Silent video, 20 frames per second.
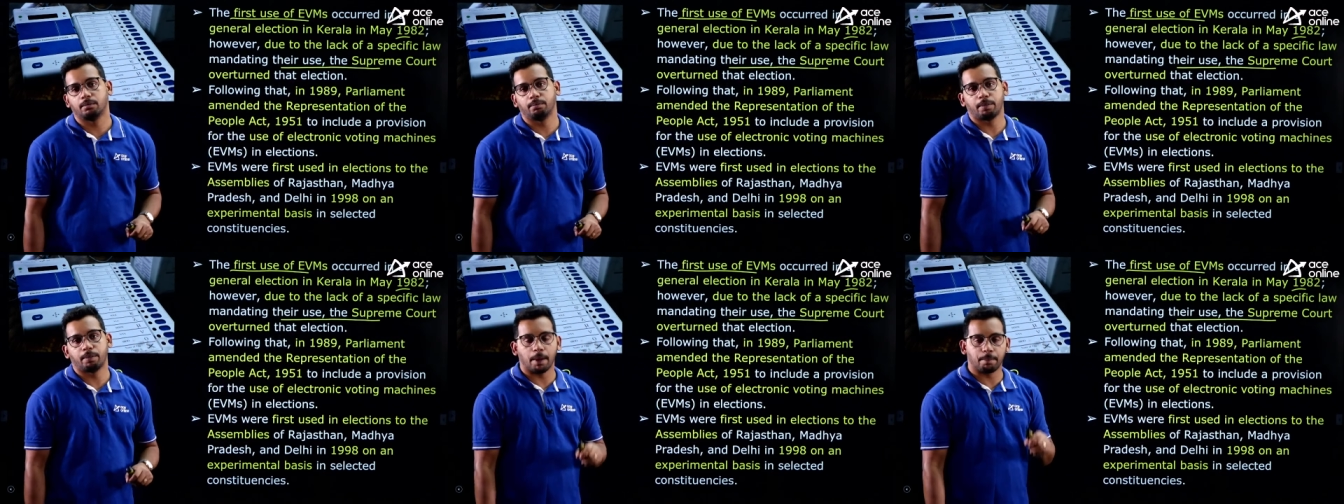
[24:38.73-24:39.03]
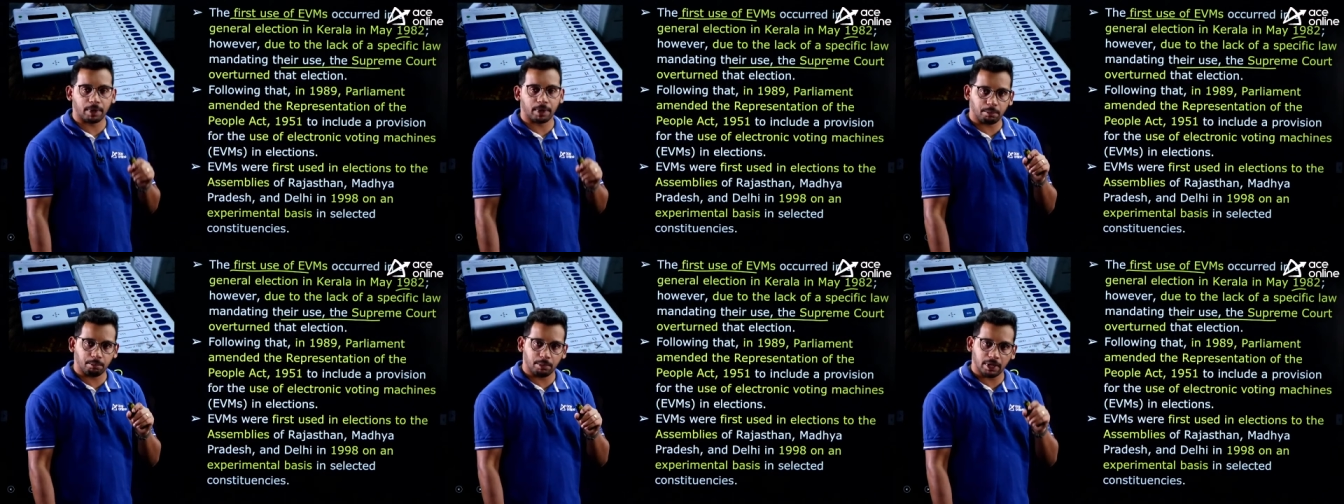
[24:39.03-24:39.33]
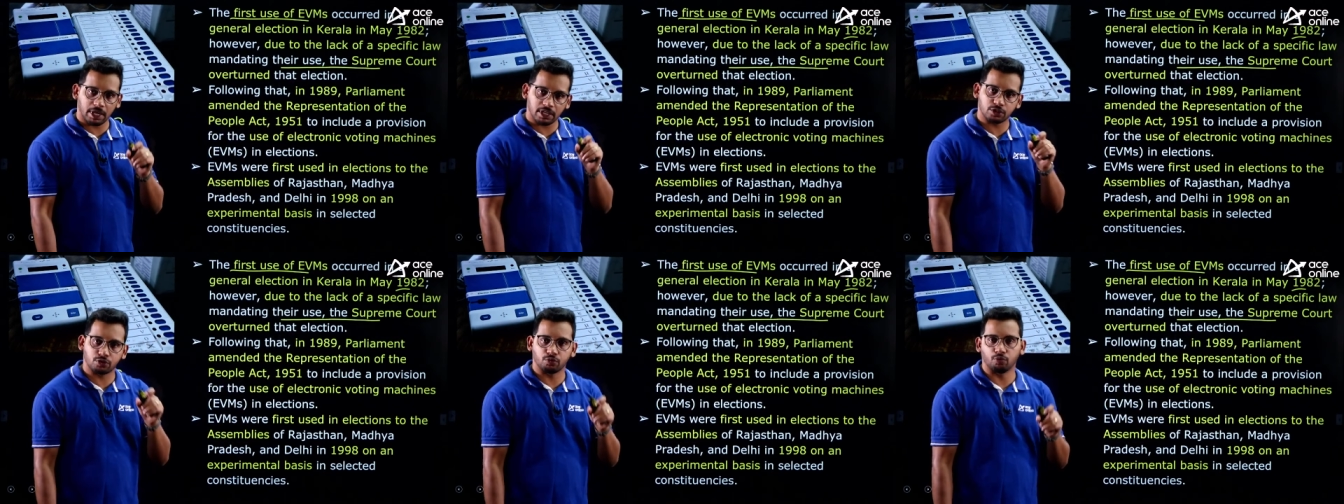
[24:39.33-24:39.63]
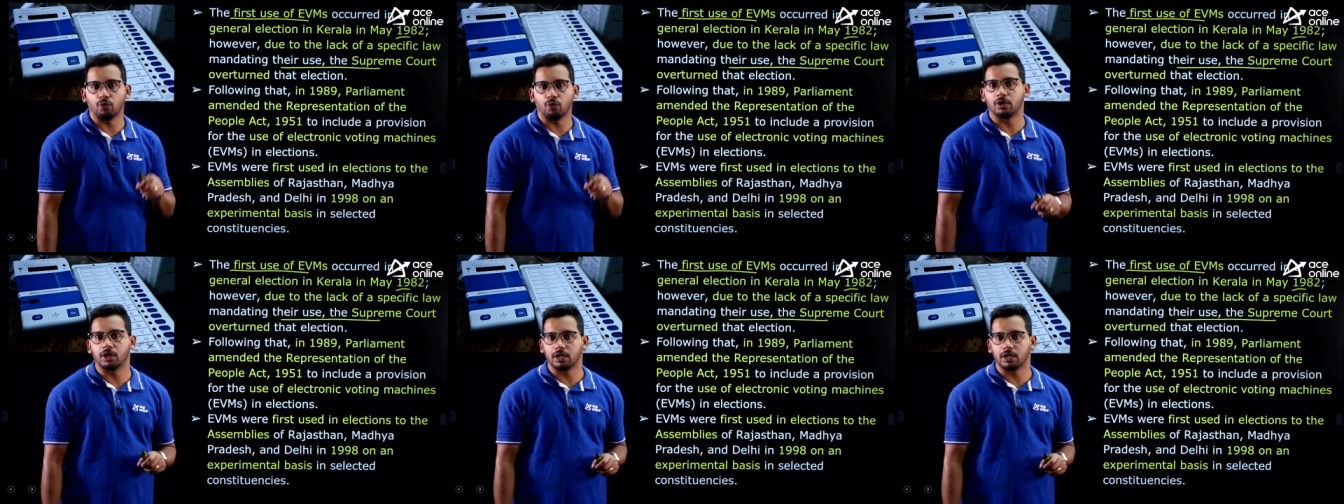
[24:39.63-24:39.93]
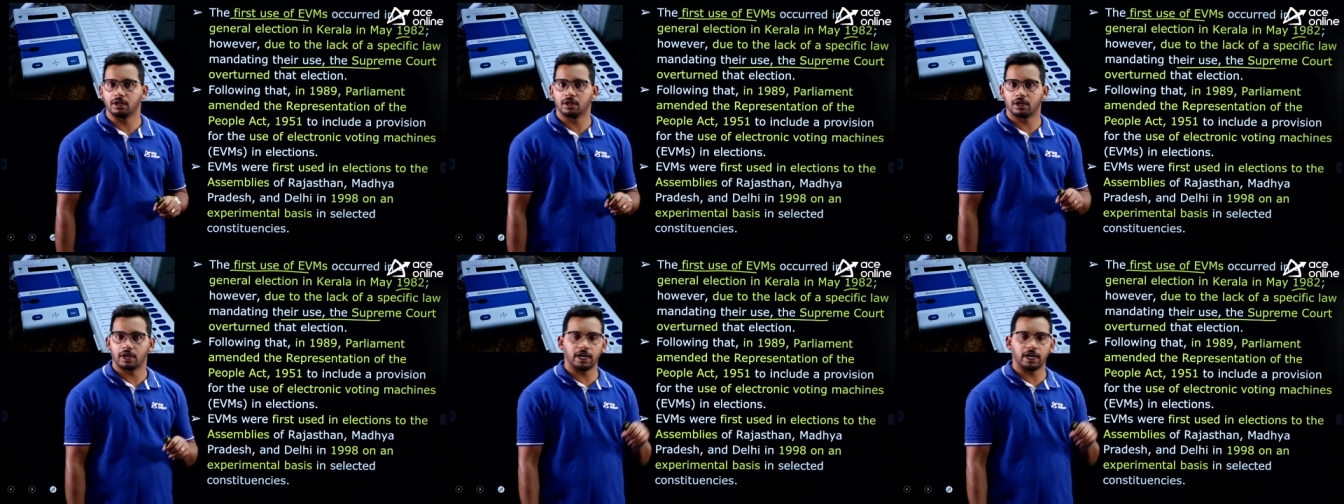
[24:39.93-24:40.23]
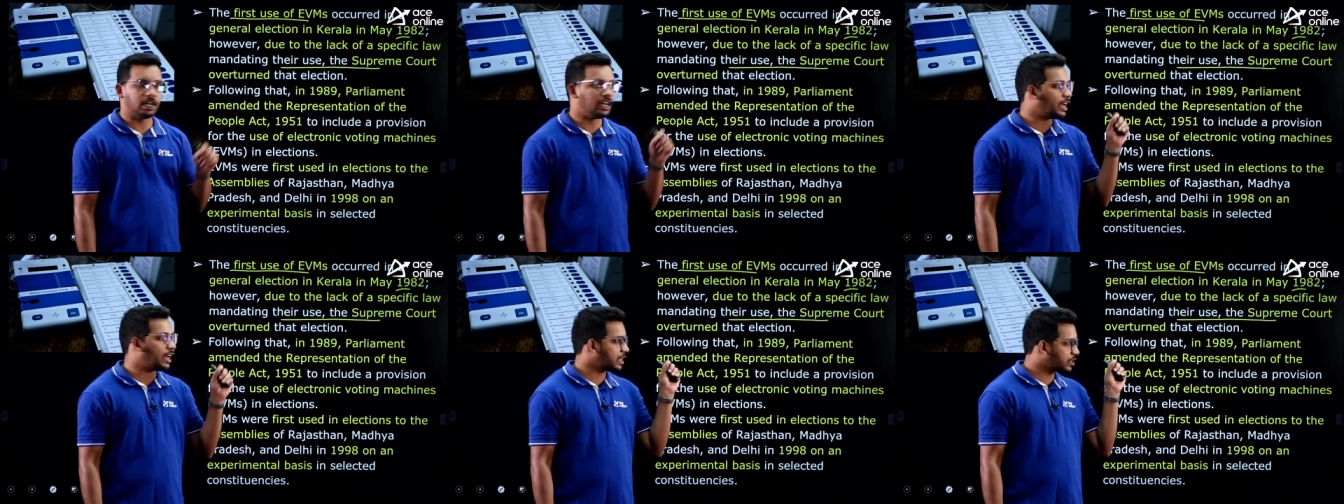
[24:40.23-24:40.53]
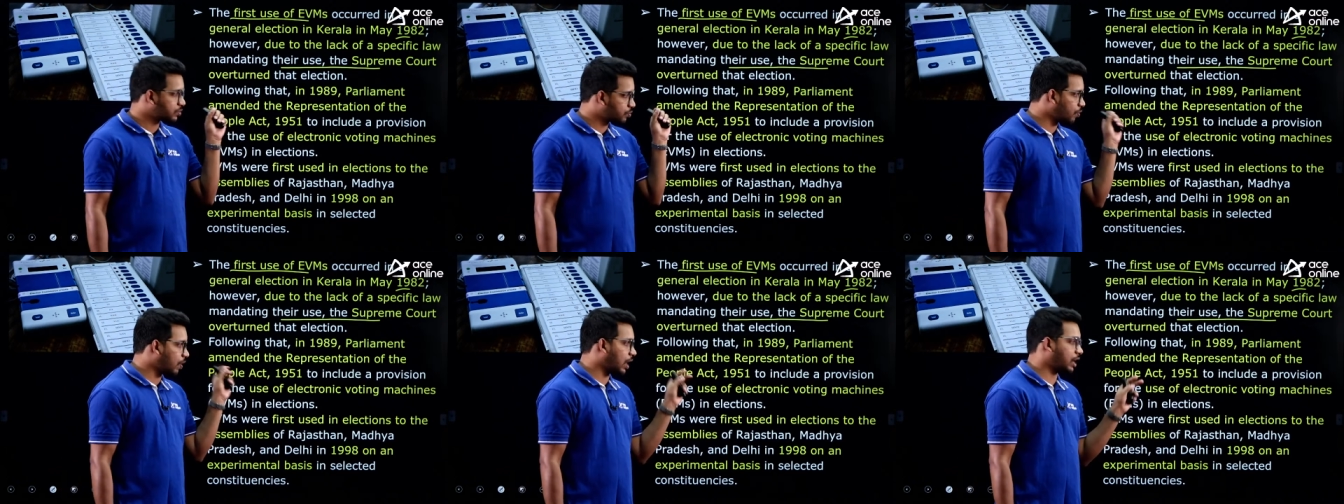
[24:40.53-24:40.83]
paper based voting, right. It
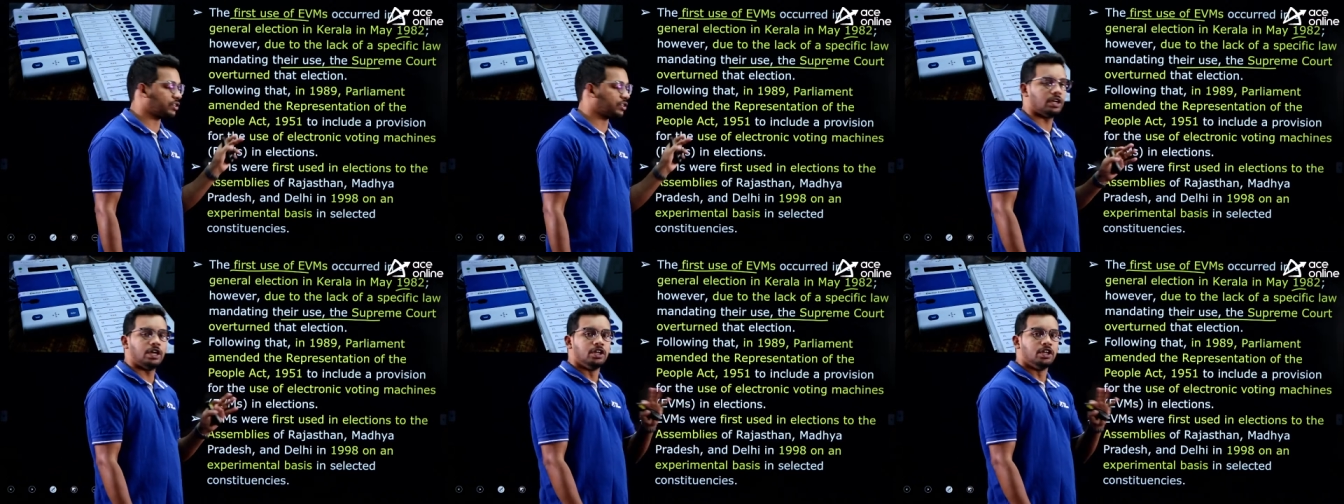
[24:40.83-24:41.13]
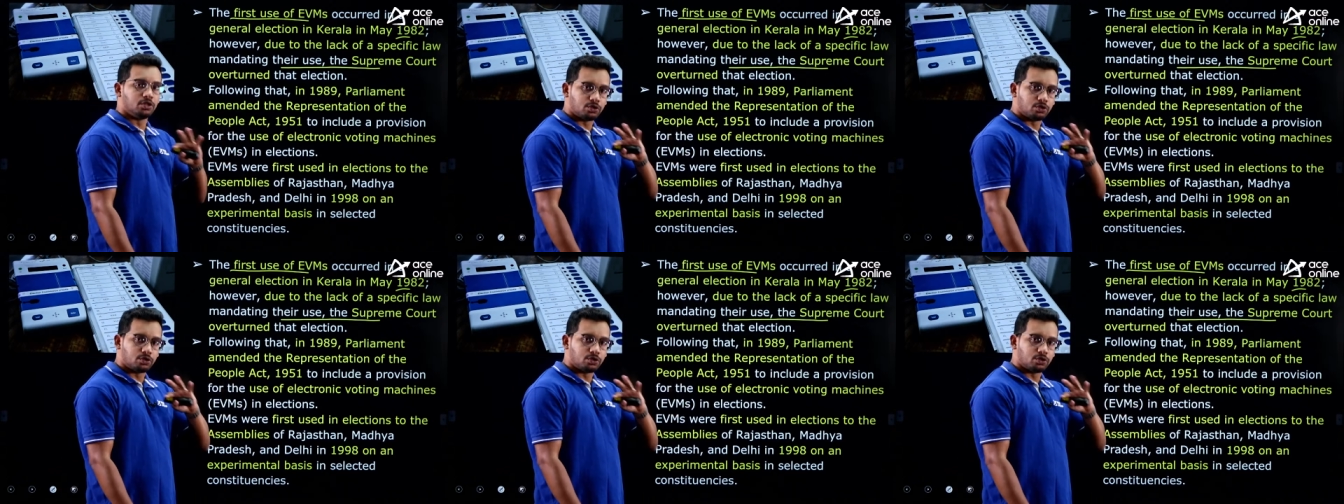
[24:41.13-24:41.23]
has quashed.